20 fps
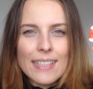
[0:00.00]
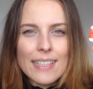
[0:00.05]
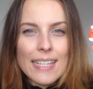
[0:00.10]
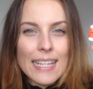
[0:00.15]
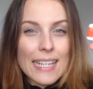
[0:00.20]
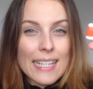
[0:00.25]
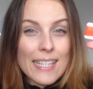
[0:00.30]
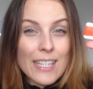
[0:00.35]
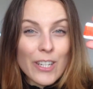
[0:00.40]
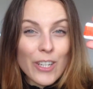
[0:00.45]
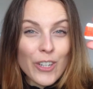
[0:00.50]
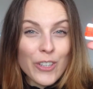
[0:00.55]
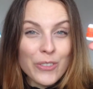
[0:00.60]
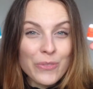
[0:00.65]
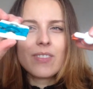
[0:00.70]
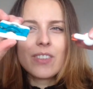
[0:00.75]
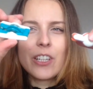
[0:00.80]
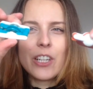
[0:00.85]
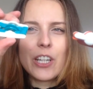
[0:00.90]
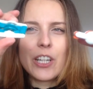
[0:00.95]
These two,
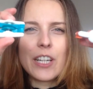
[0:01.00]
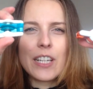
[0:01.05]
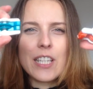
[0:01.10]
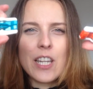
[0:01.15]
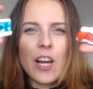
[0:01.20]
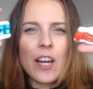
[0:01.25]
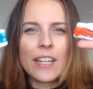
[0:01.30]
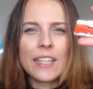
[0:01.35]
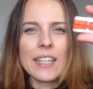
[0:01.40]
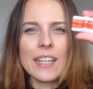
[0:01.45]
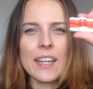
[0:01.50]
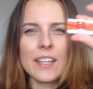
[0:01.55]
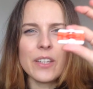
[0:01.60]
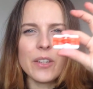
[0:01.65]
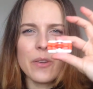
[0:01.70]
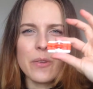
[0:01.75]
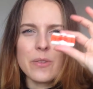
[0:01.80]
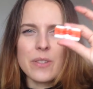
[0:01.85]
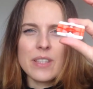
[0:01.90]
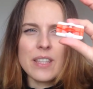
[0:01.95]
they're tiny. I
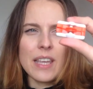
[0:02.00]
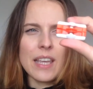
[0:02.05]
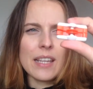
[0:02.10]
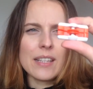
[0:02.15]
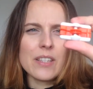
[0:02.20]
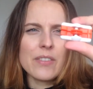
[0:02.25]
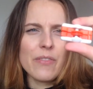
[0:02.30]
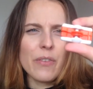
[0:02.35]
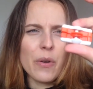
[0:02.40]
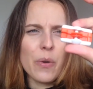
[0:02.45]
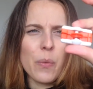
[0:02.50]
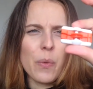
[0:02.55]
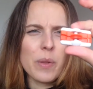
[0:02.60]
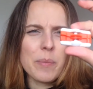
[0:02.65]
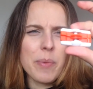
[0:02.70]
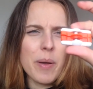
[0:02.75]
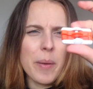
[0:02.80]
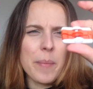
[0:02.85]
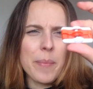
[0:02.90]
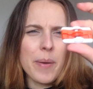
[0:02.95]
used this for one
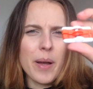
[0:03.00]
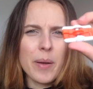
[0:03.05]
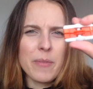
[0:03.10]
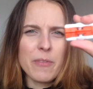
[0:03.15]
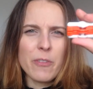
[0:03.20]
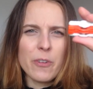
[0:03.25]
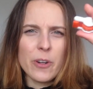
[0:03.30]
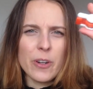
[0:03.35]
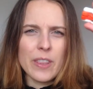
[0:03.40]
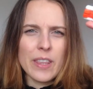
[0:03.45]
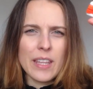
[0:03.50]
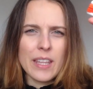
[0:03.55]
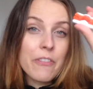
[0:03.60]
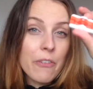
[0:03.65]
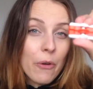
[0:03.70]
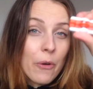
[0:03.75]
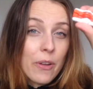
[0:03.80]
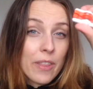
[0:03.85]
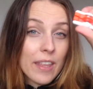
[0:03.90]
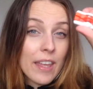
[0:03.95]
pom pom for the
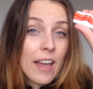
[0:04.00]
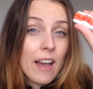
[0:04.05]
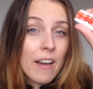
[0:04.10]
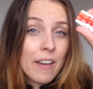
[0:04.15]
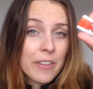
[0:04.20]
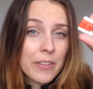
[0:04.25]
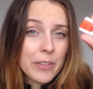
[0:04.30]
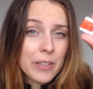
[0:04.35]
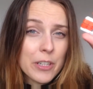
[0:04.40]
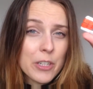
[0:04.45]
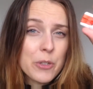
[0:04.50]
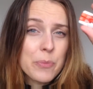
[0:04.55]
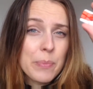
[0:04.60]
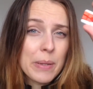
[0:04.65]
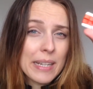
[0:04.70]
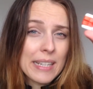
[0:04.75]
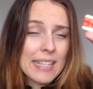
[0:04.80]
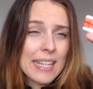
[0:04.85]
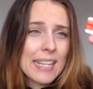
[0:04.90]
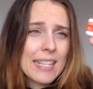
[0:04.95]
for the Irish
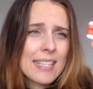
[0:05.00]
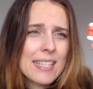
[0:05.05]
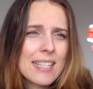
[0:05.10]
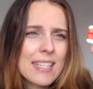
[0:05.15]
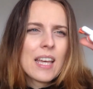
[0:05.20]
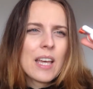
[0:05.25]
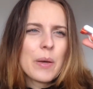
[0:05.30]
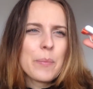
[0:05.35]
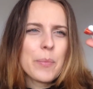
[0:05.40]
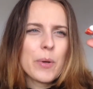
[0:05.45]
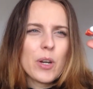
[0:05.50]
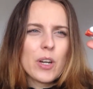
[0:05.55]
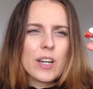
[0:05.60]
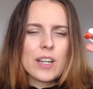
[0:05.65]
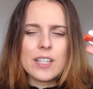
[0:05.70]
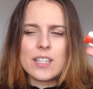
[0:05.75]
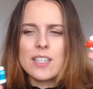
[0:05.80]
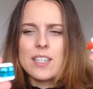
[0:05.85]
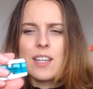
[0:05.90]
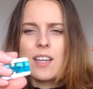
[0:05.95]
picnics,
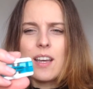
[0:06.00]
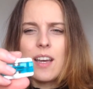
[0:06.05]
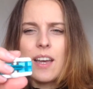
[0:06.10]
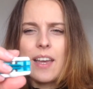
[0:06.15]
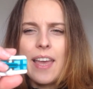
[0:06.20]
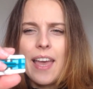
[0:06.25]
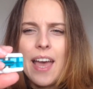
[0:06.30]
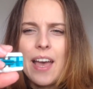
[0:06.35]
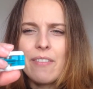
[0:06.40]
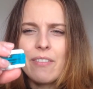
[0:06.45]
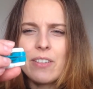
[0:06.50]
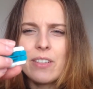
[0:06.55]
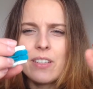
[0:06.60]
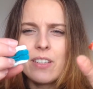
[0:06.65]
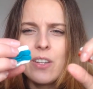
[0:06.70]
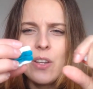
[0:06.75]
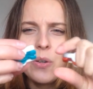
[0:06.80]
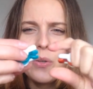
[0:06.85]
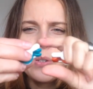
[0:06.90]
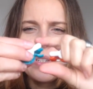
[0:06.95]
but I
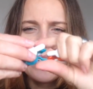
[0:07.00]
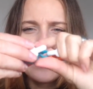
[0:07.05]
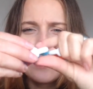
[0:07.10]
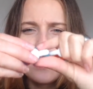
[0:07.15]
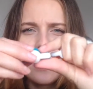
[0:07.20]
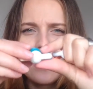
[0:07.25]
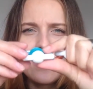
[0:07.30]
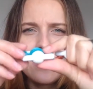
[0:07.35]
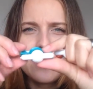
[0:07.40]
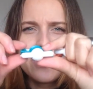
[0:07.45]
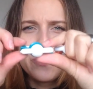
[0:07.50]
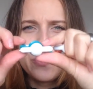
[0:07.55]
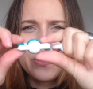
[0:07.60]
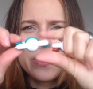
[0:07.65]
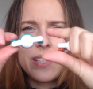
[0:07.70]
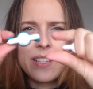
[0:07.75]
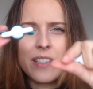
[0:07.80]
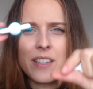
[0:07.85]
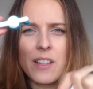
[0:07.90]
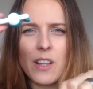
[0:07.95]
haven't noticed that this
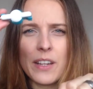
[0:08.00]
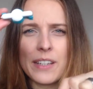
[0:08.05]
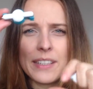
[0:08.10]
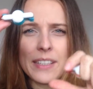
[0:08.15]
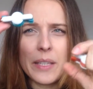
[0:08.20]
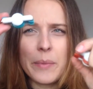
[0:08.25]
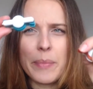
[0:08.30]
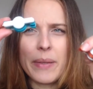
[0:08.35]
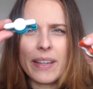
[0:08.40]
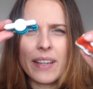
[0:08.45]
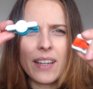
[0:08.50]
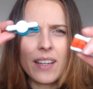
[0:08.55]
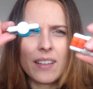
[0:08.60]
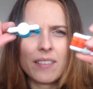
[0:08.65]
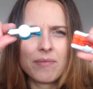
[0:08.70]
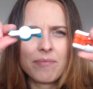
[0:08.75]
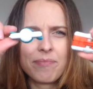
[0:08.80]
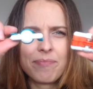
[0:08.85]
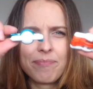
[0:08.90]
one is slightly bigger.